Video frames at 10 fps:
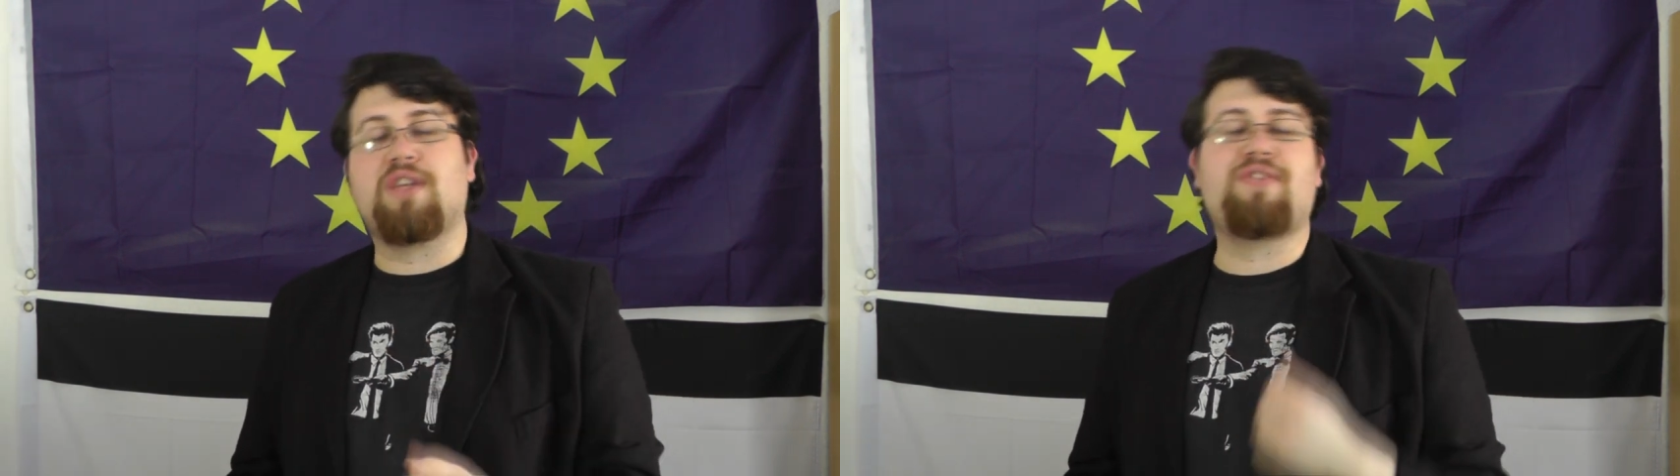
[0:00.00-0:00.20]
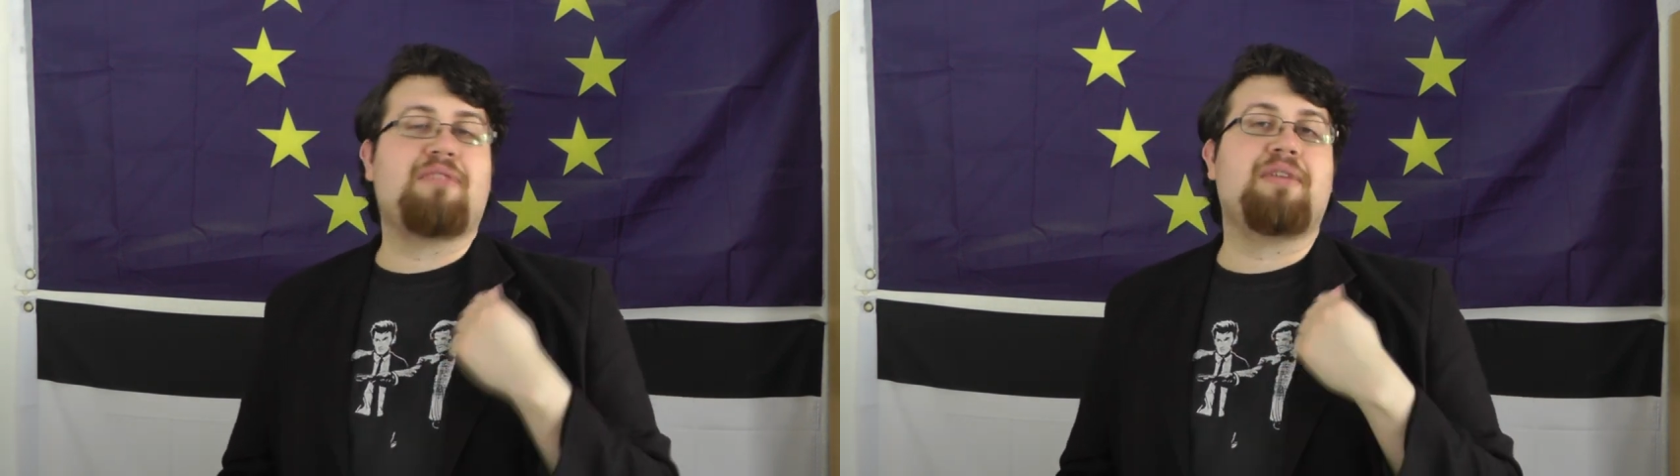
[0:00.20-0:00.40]

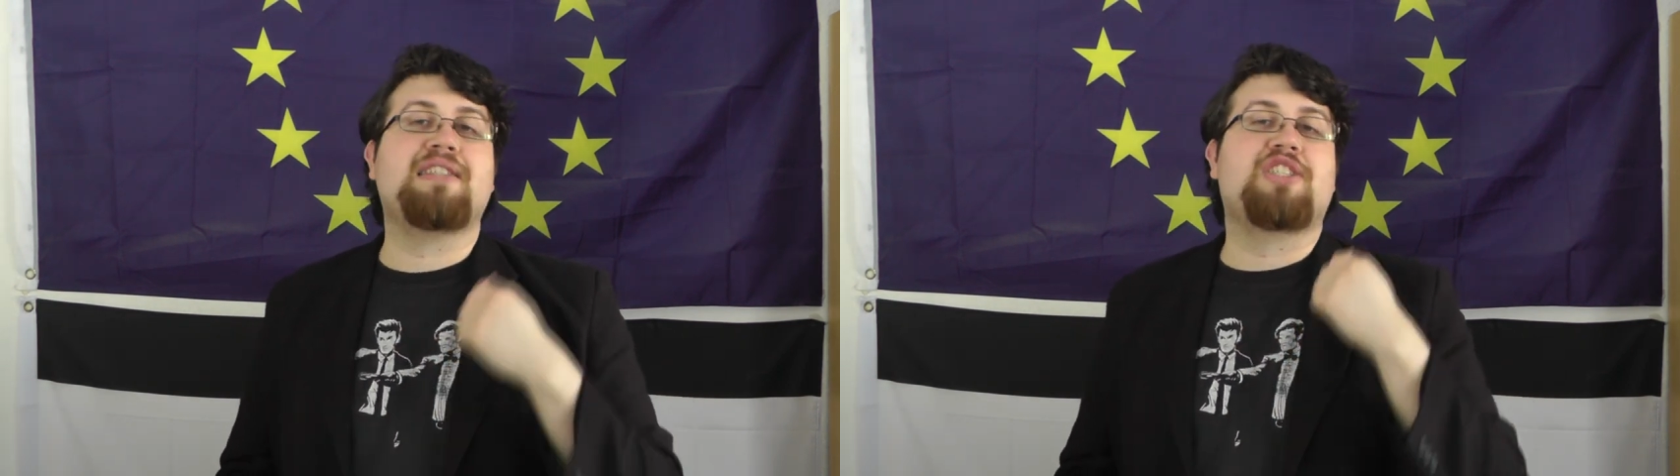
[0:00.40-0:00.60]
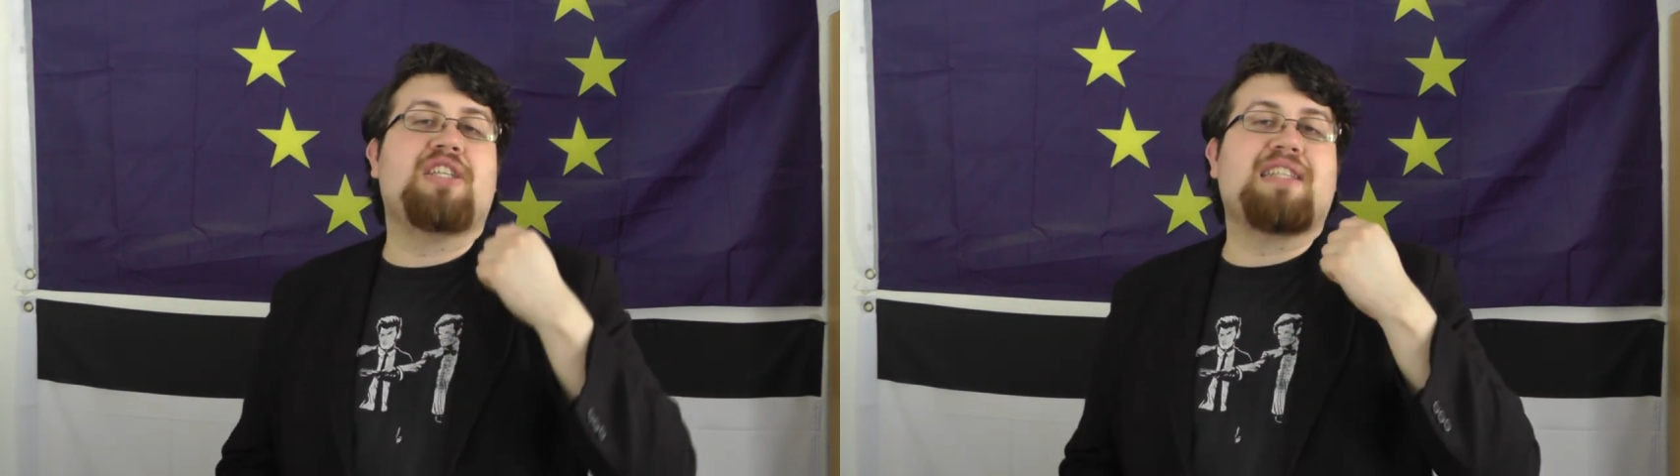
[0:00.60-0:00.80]
If he
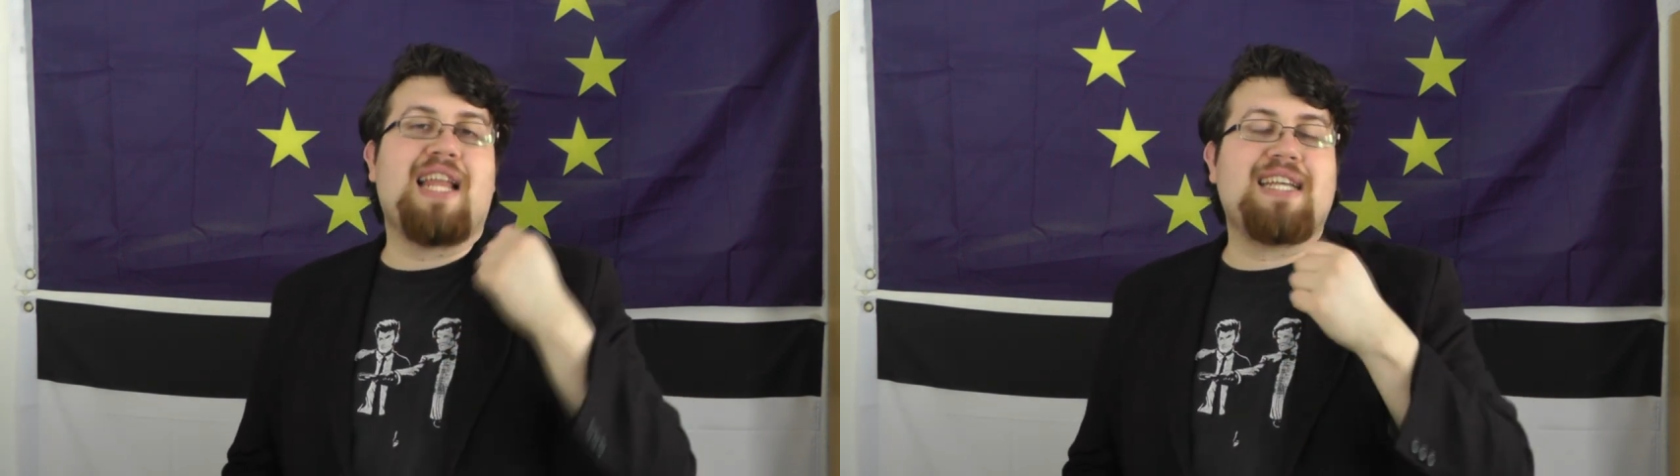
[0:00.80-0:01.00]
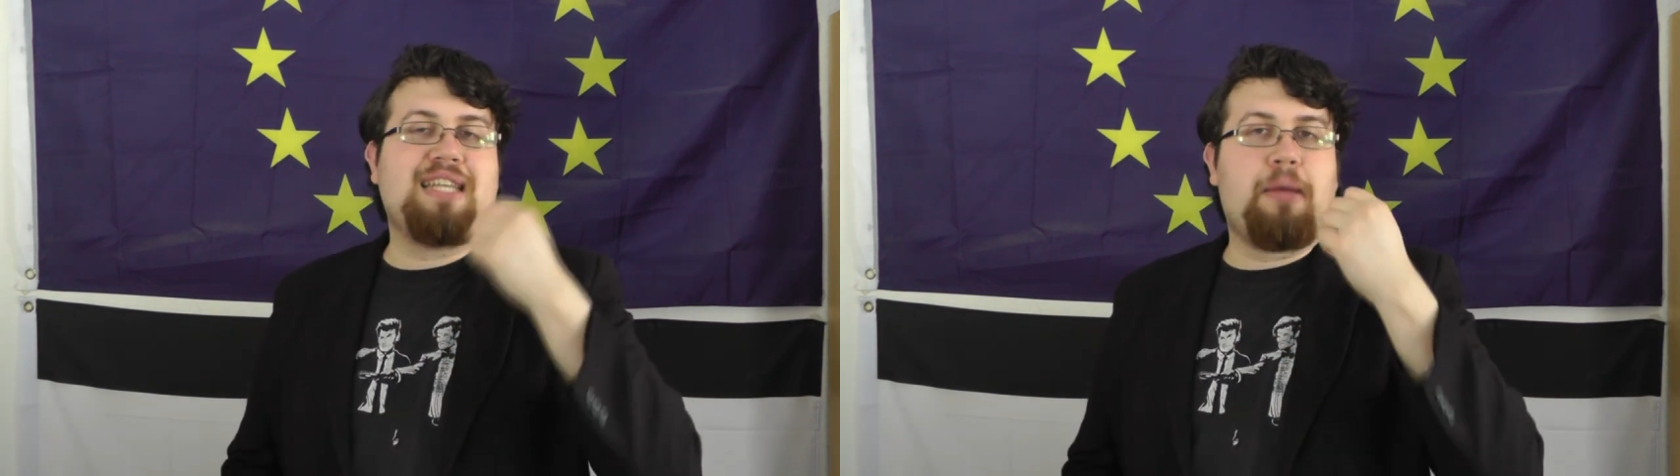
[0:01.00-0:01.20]
has just
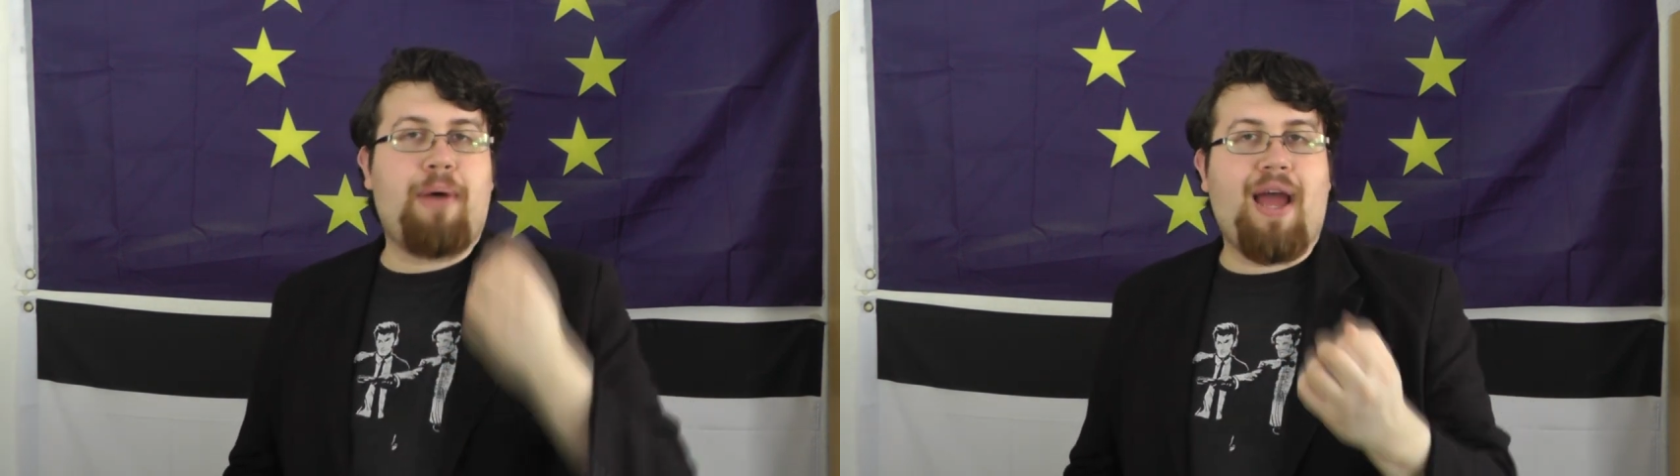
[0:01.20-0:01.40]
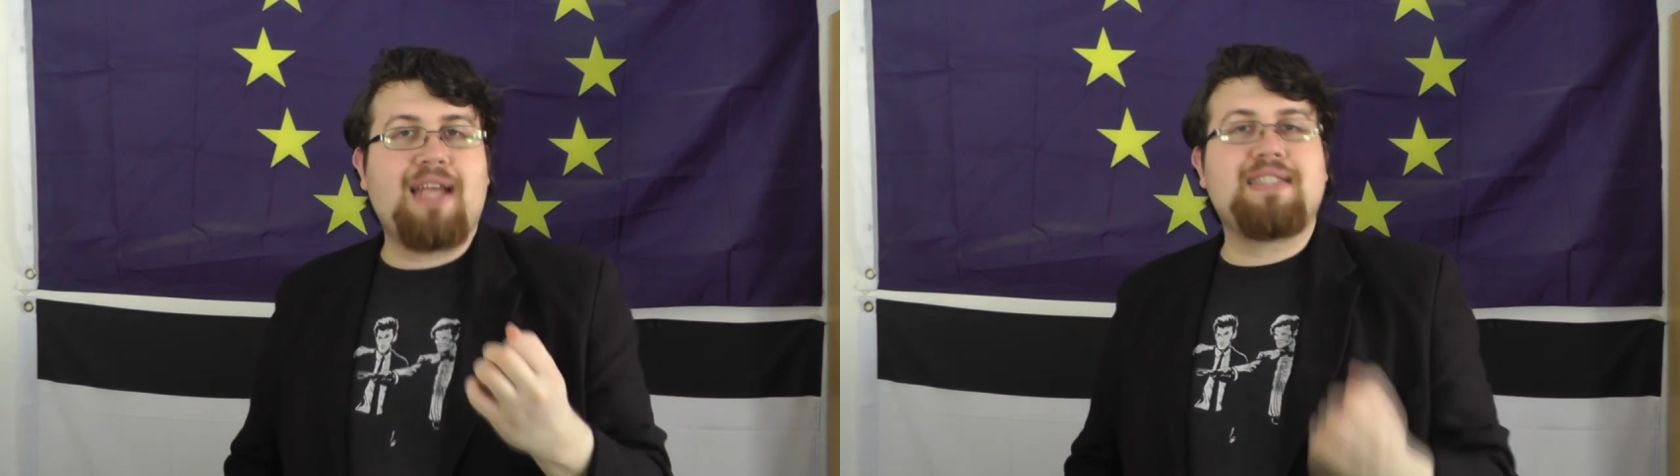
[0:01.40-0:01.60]
lesser
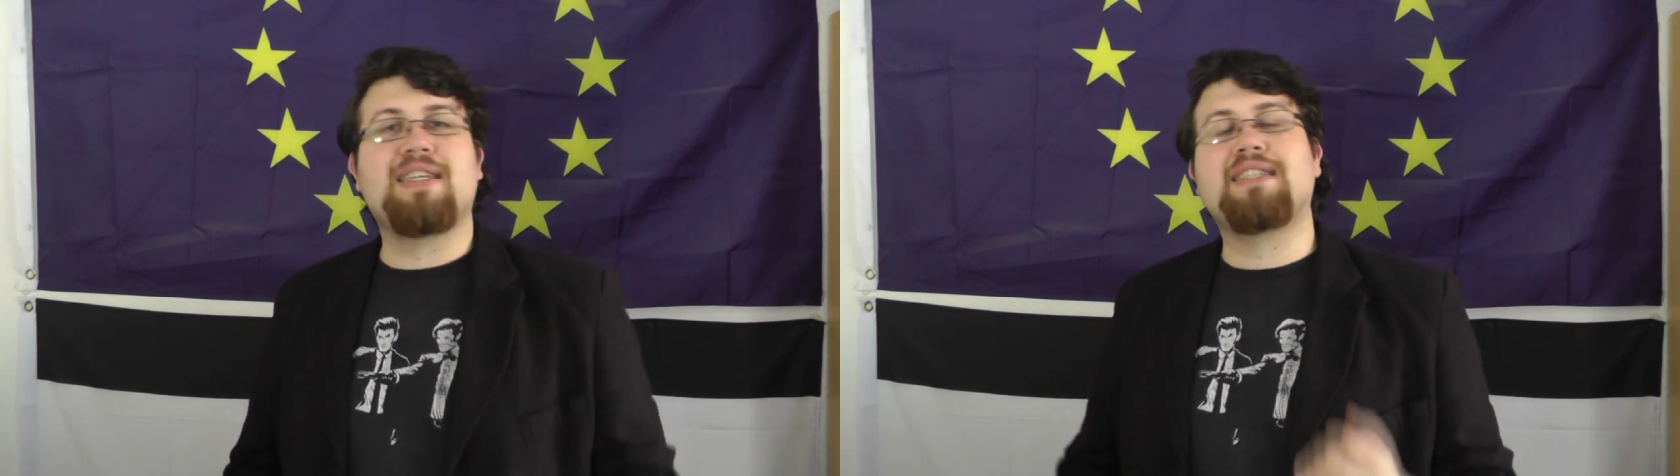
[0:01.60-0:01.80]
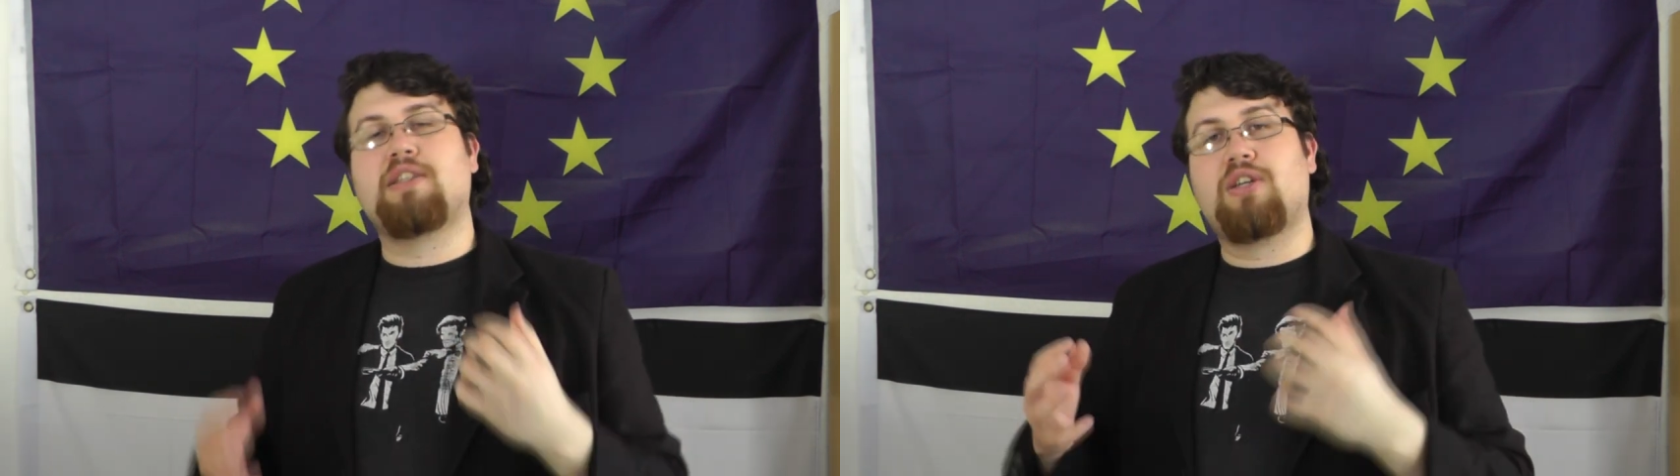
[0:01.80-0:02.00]
pikes,
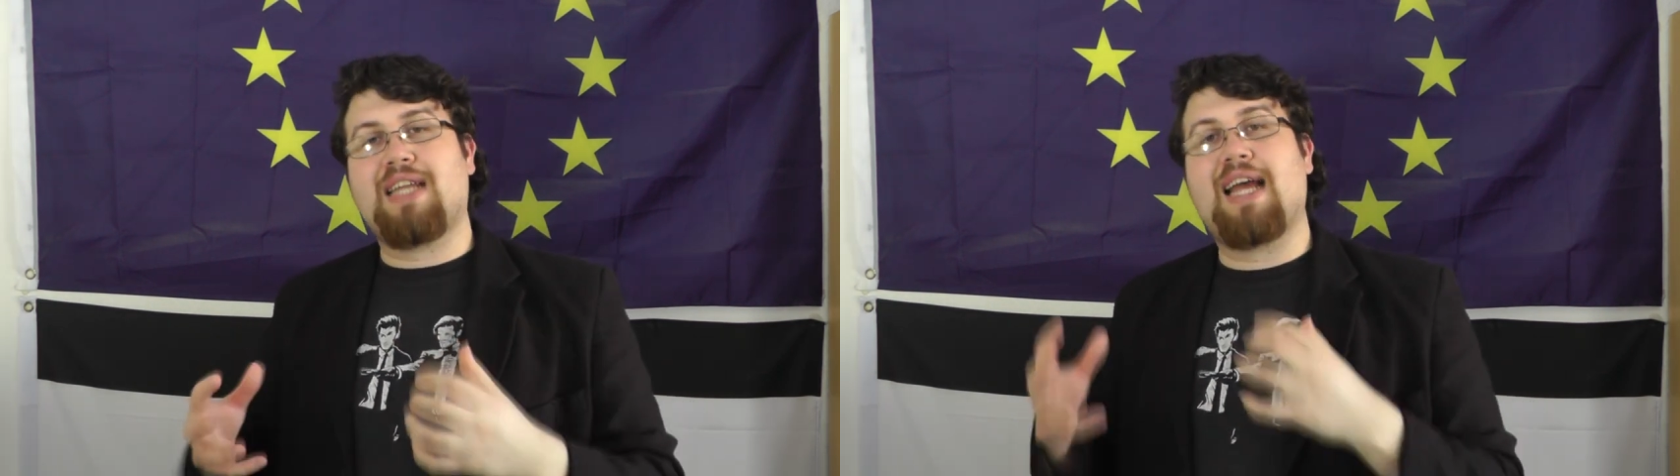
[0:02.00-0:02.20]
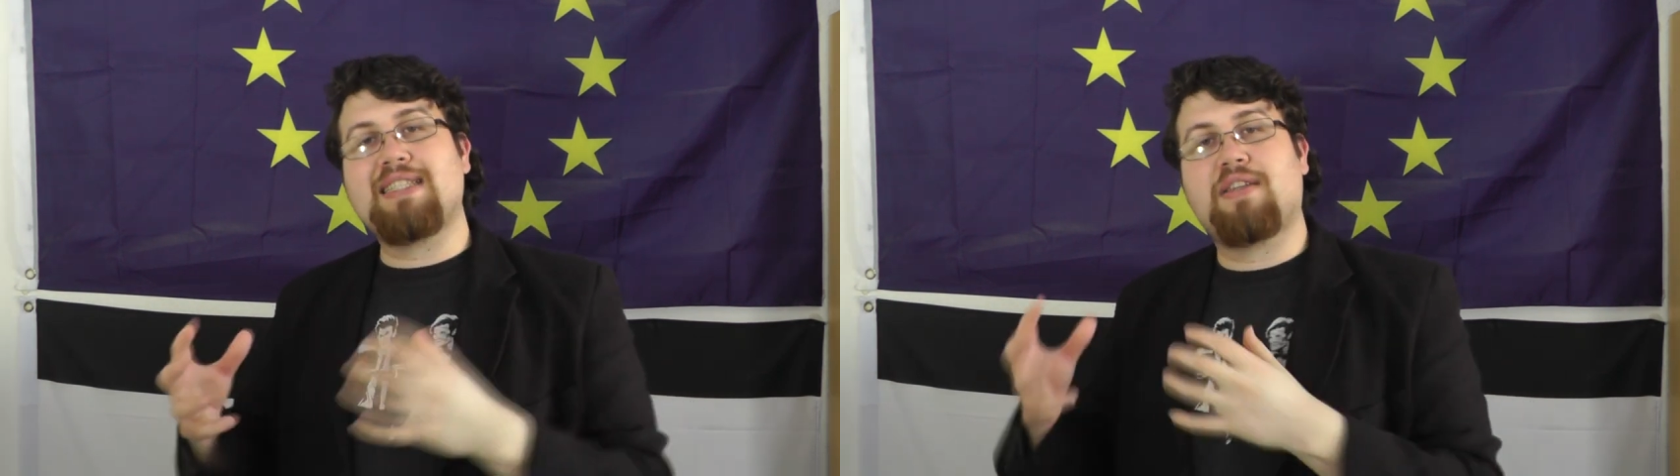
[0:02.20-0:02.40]
he is not as